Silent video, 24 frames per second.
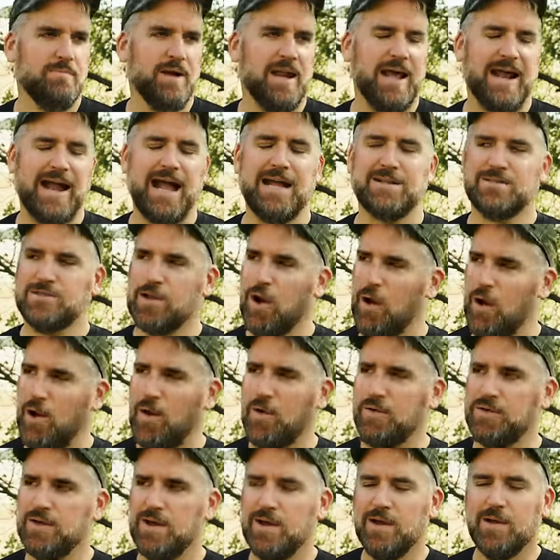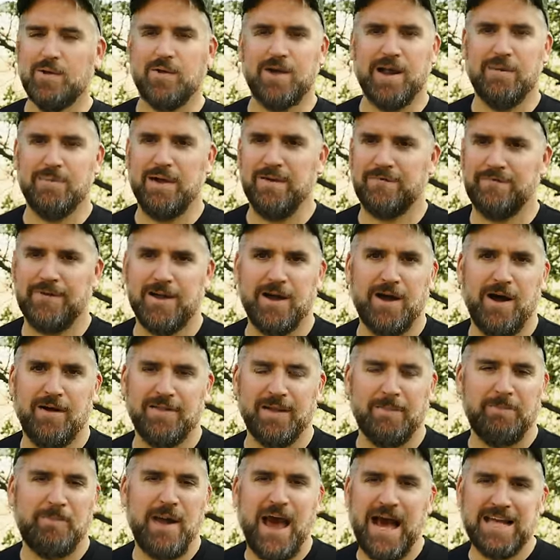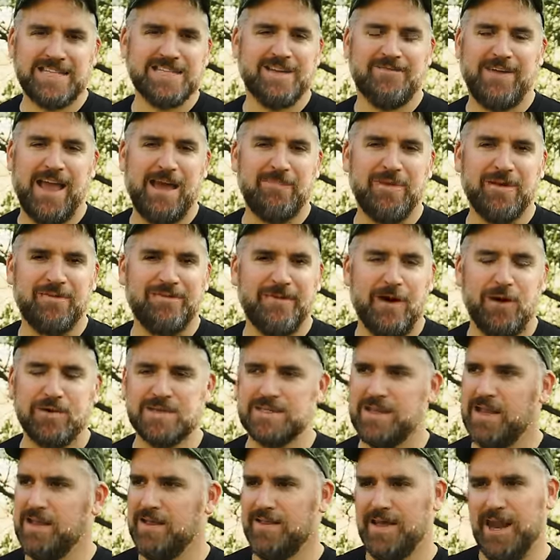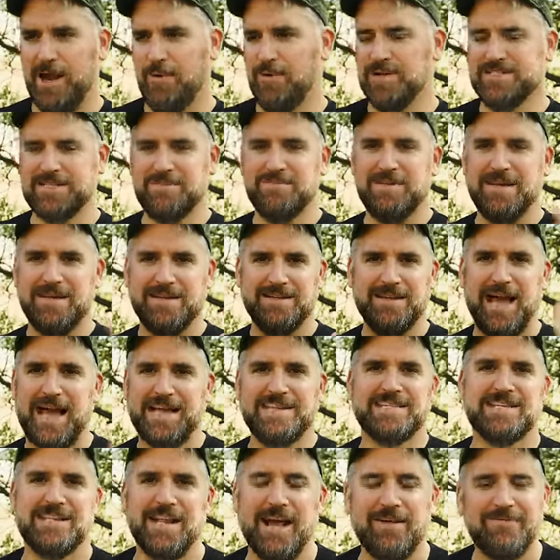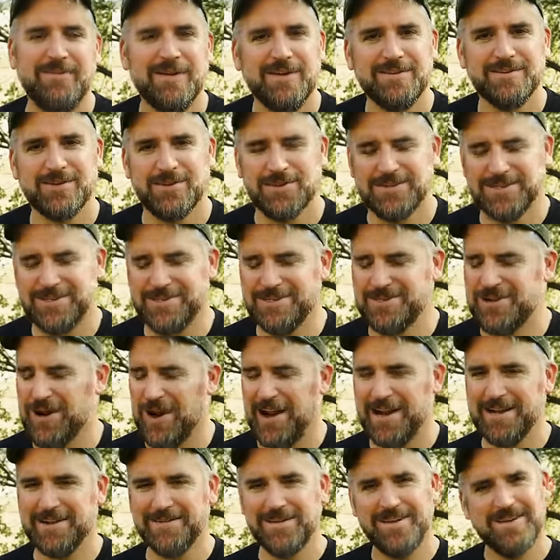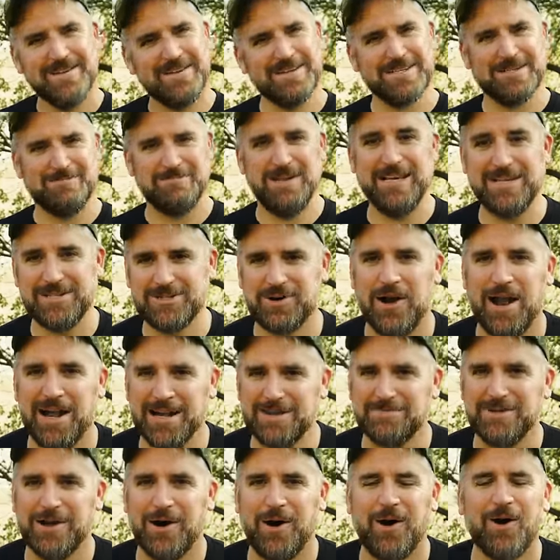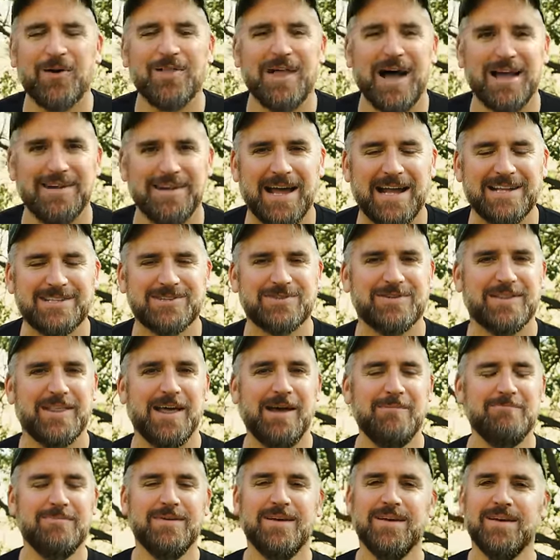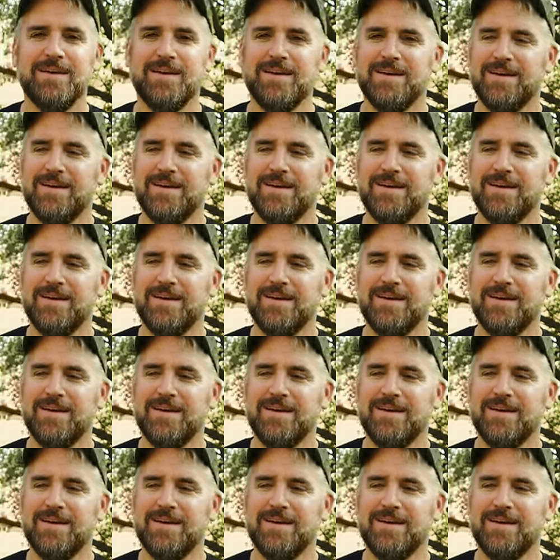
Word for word: But I got told when I made fun of all the passive aiming folks that I wasn't being nice enough. So this is, trying, this is me trying to be a whole lot nicer to them.